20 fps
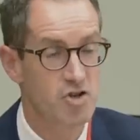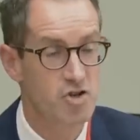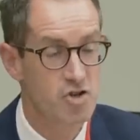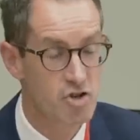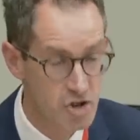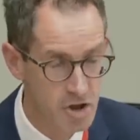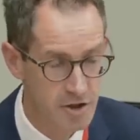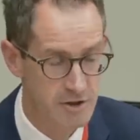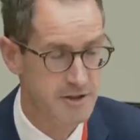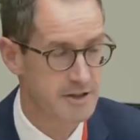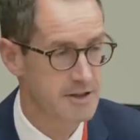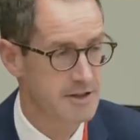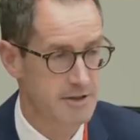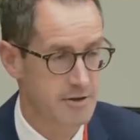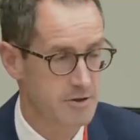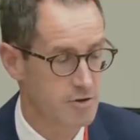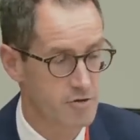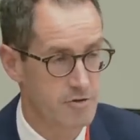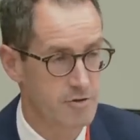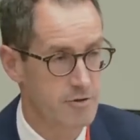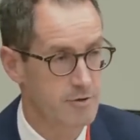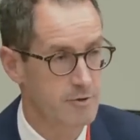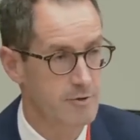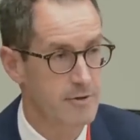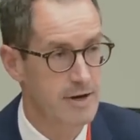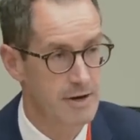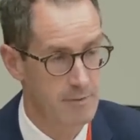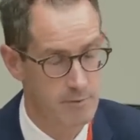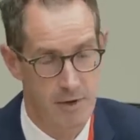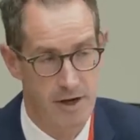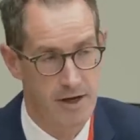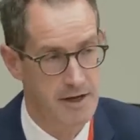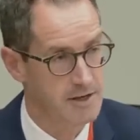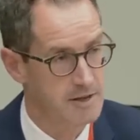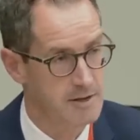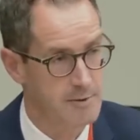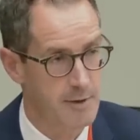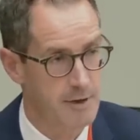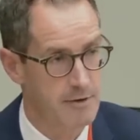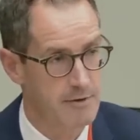just isn't true in my
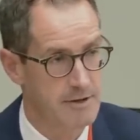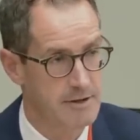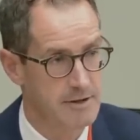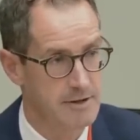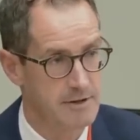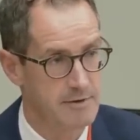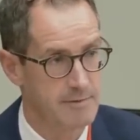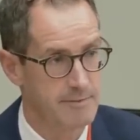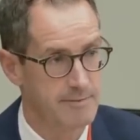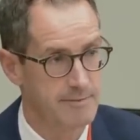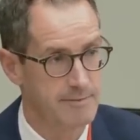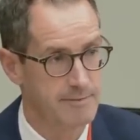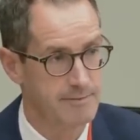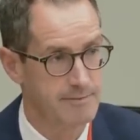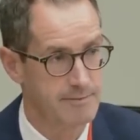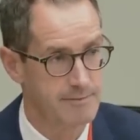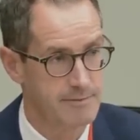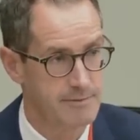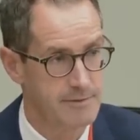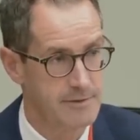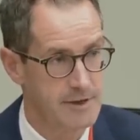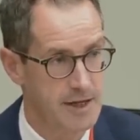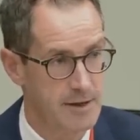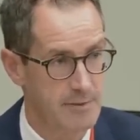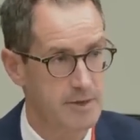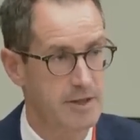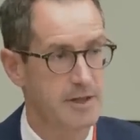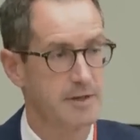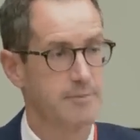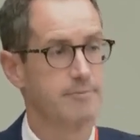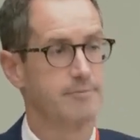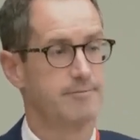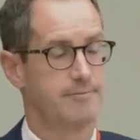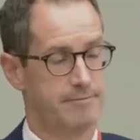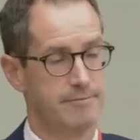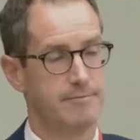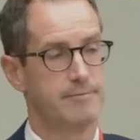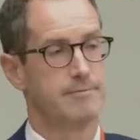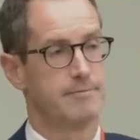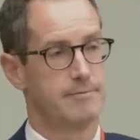experience. It, I, am
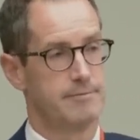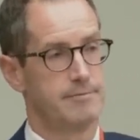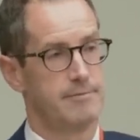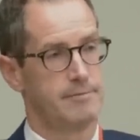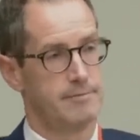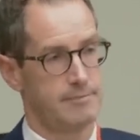sure that's true for